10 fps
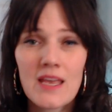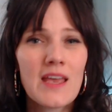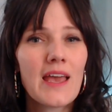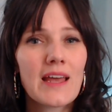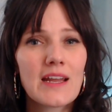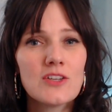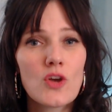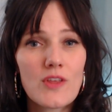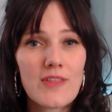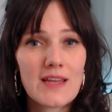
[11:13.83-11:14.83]
And I know
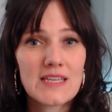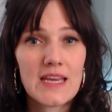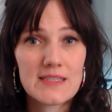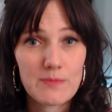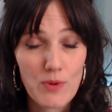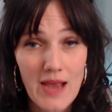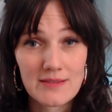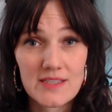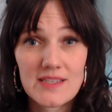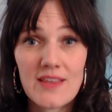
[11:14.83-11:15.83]
that takes
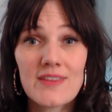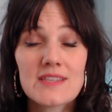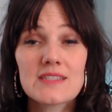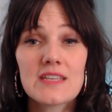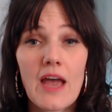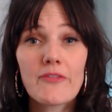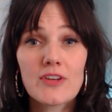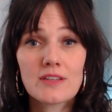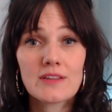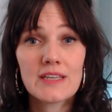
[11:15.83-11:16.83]
practice. And this
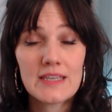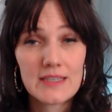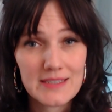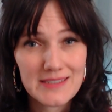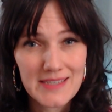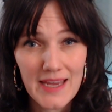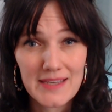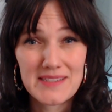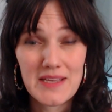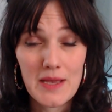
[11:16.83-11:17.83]
definitely
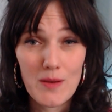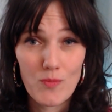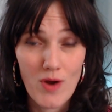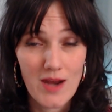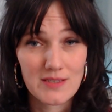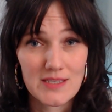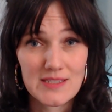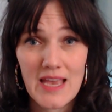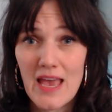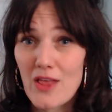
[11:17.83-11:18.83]
takes practice.
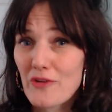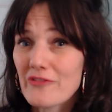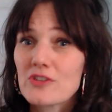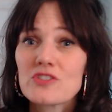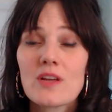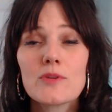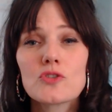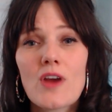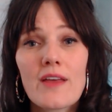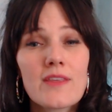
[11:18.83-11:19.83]
The first time you
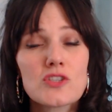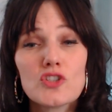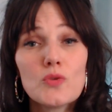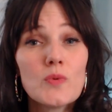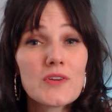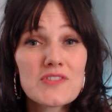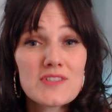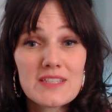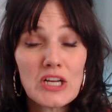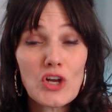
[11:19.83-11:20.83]
try this, you will
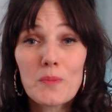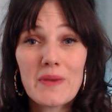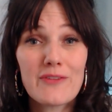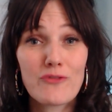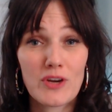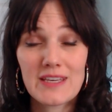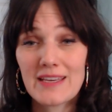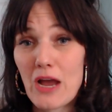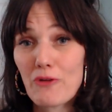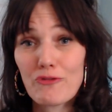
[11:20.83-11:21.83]
still be freaking
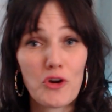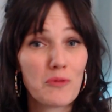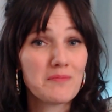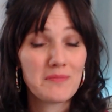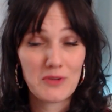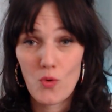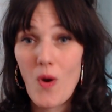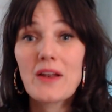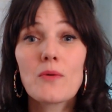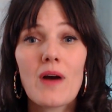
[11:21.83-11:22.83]
out for
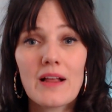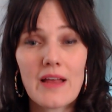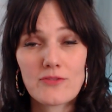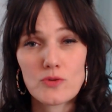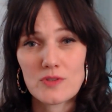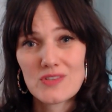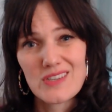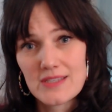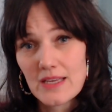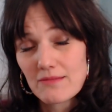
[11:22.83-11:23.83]
quite a while afterwards, because
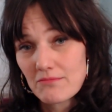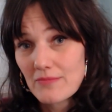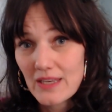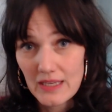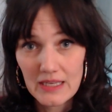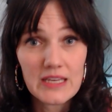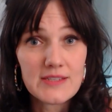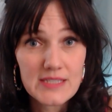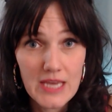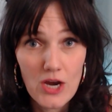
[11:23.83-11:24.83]
it is
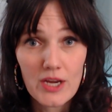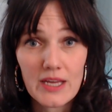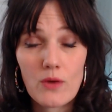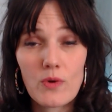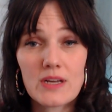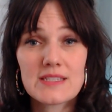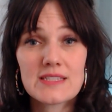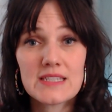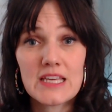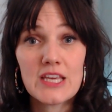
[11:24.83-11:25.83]
scary. And I want to
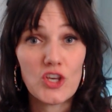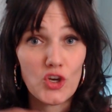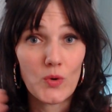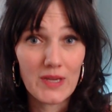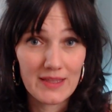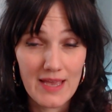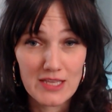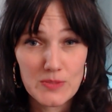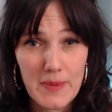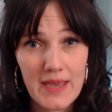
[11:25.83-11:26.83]
see you in that
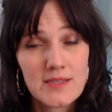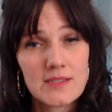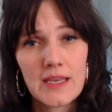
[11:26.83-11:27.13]
space.